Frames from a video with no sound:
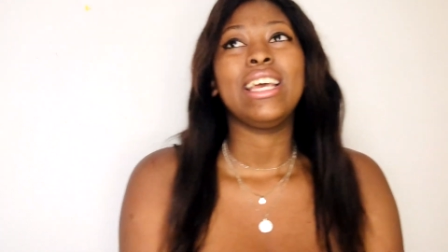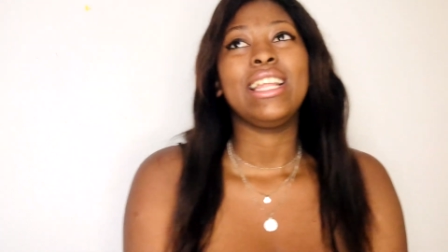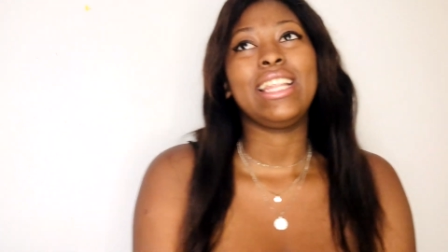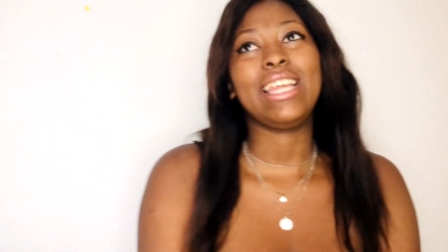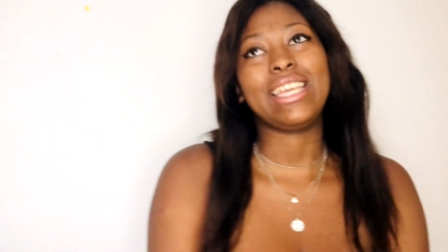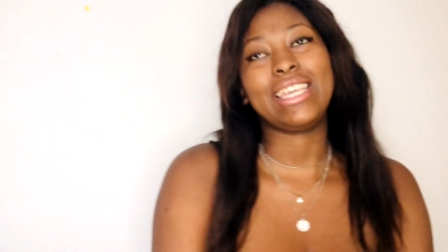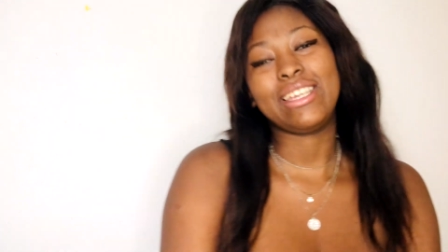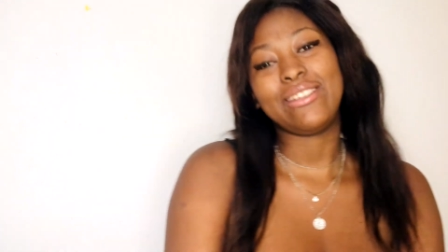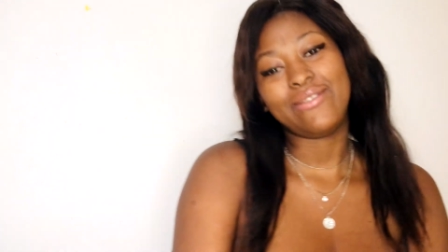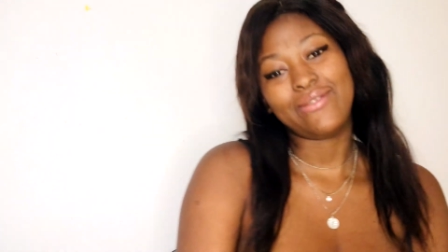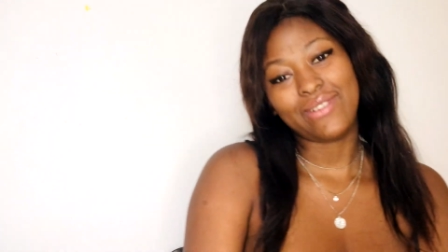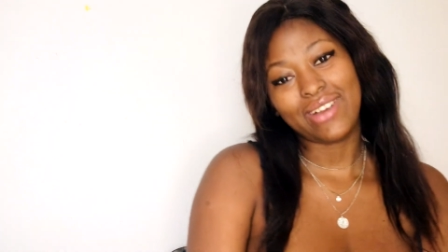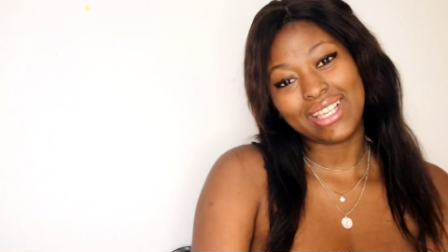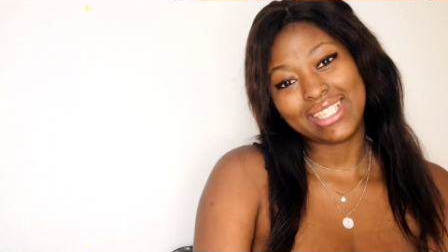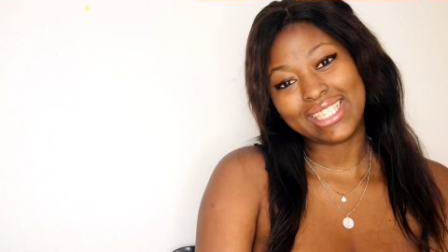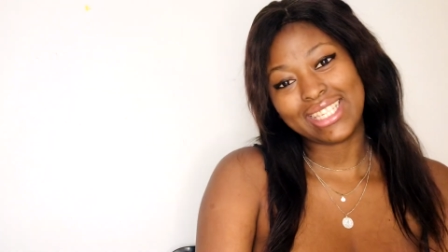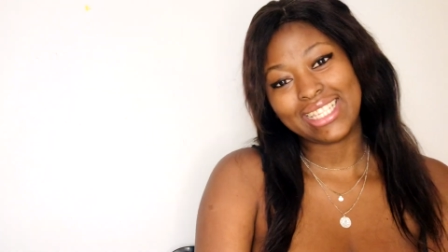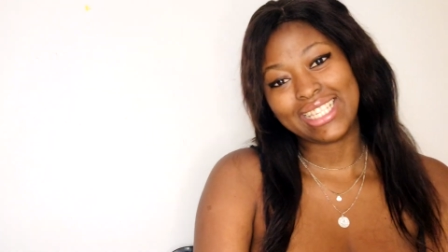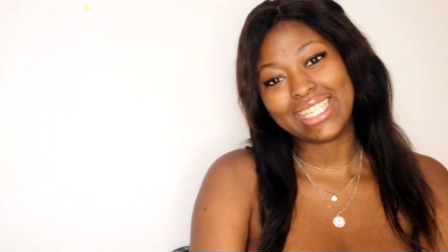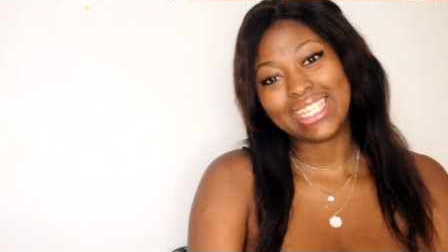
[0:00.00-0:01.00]
like, in
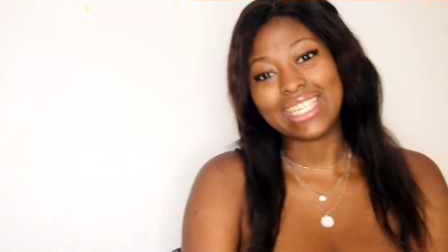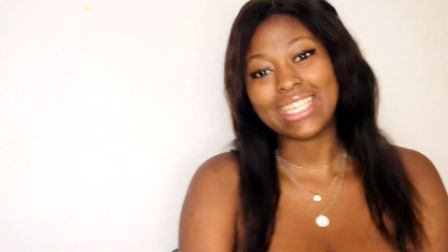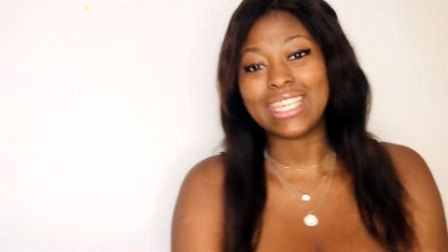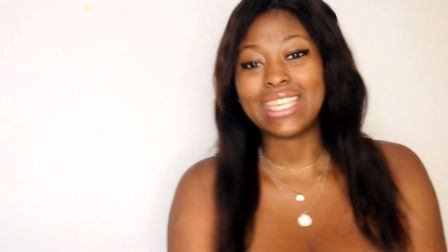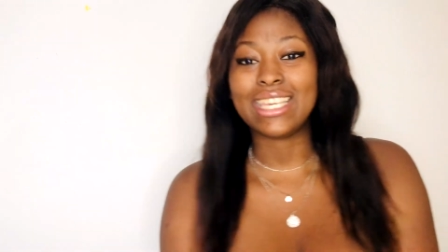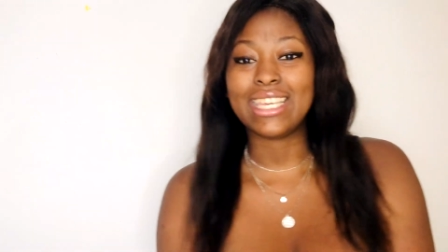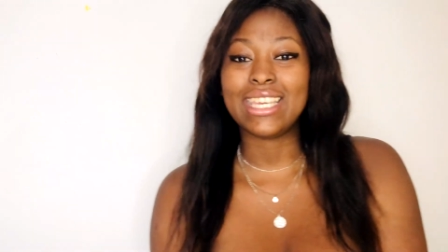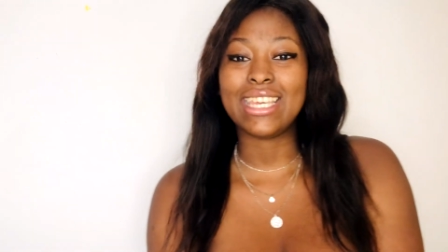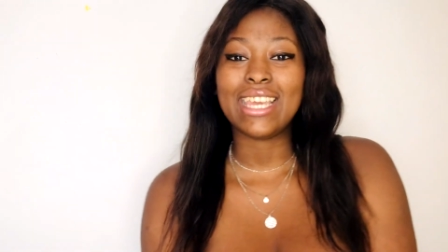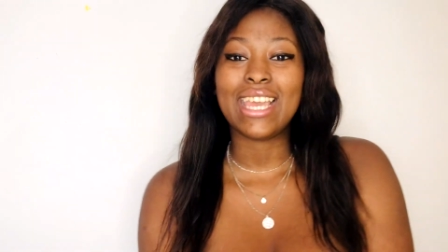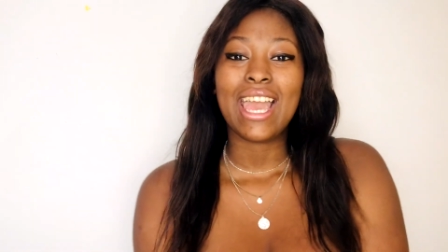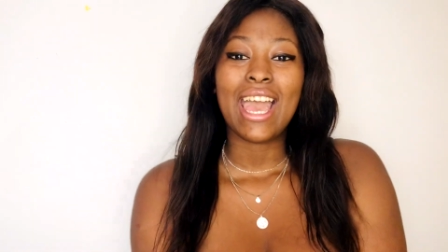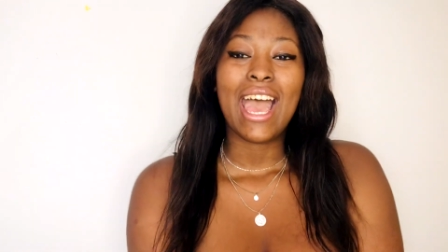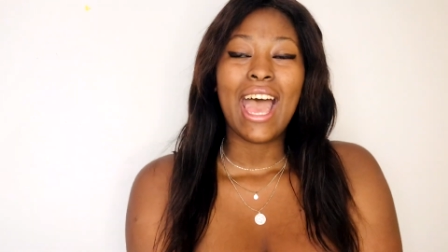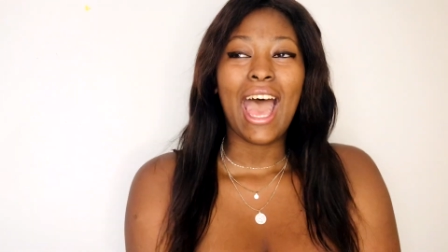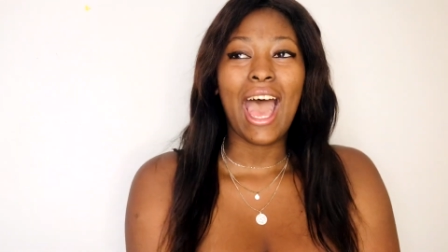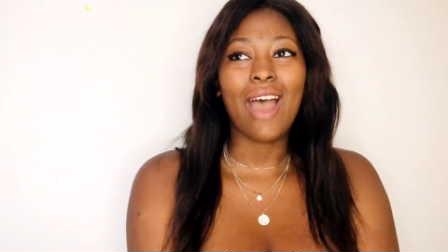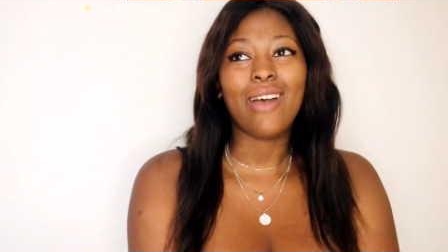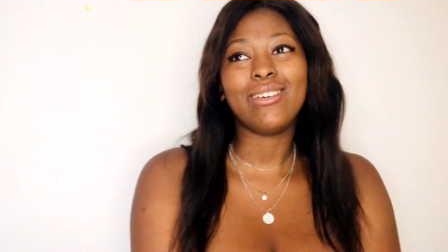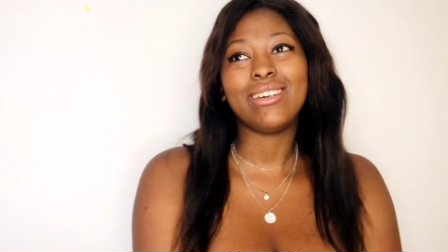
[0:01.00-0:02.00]
varsity.
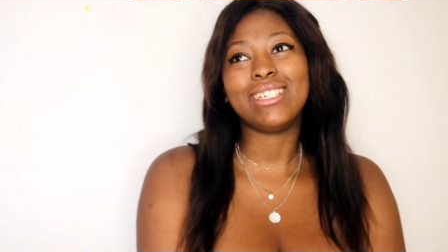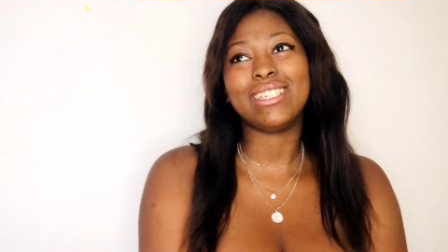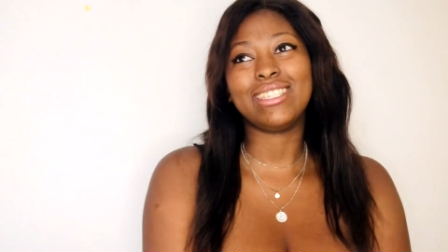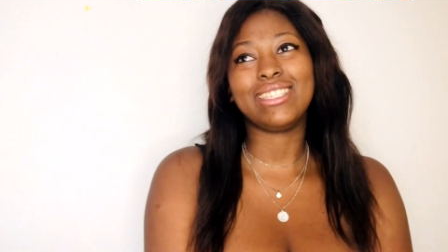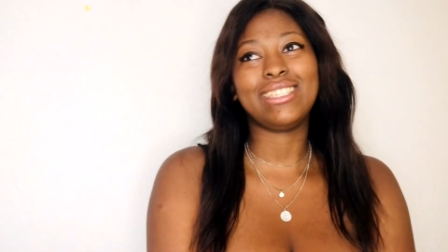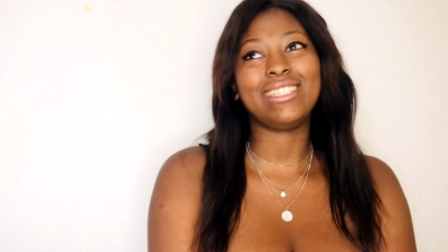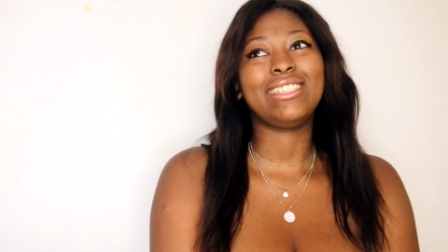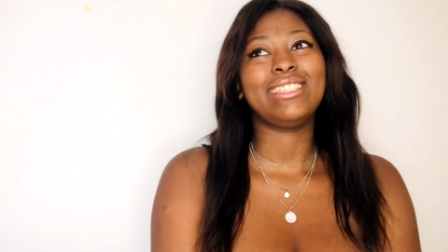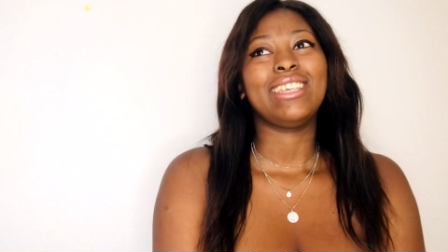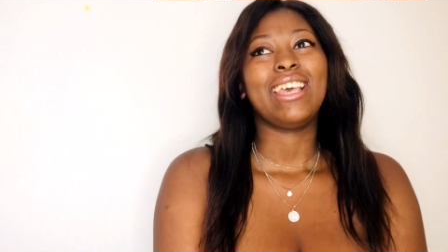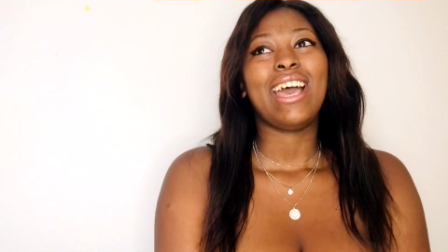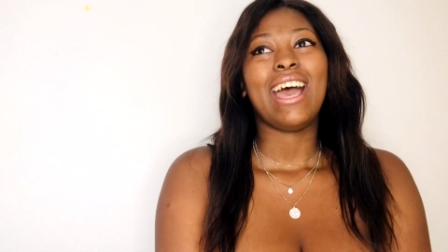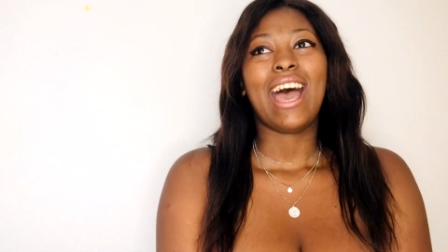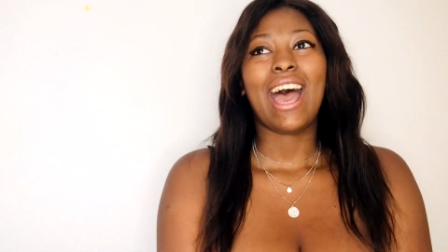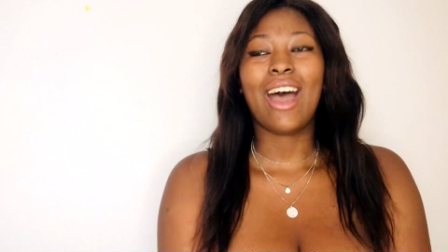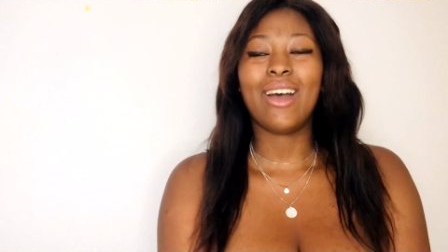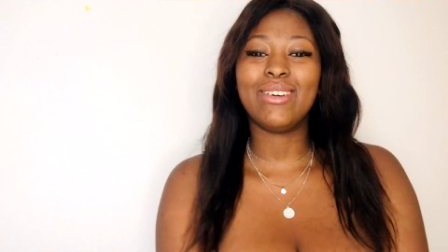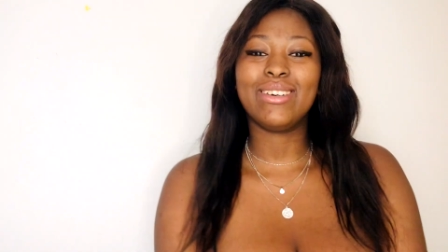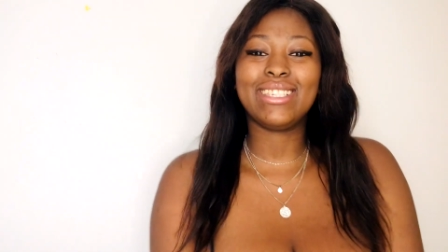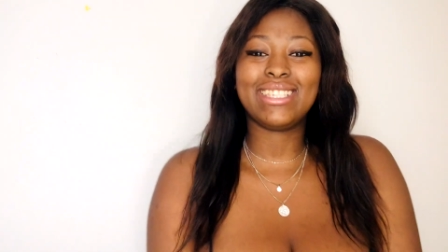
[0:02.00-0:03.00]
I
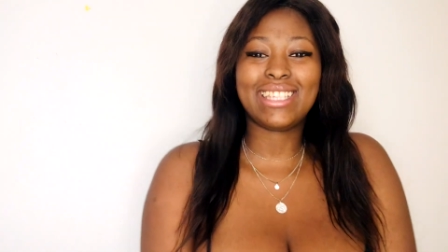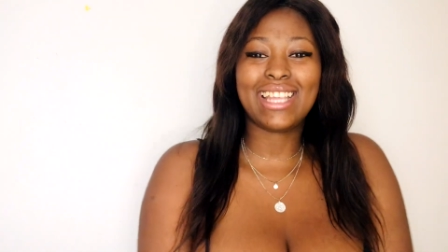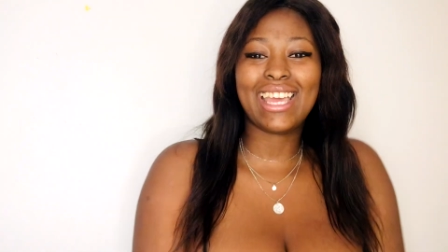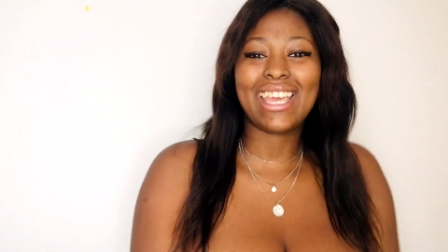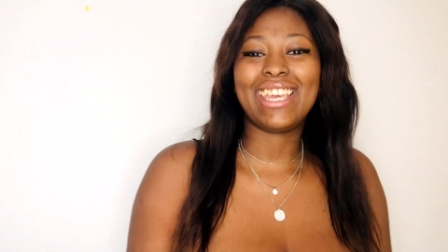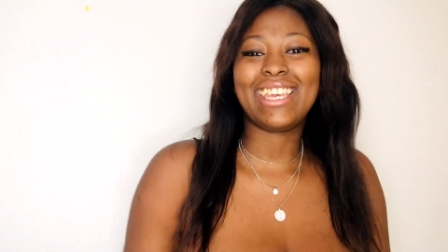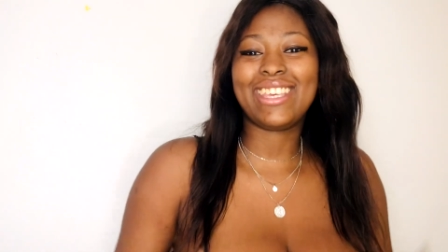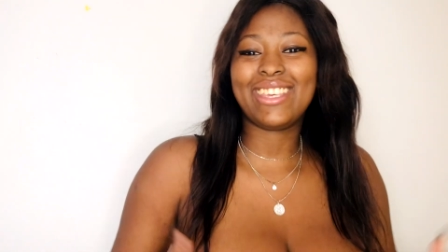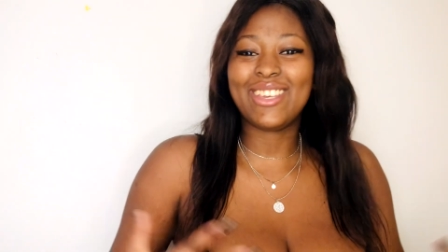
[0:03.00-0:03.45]
was like,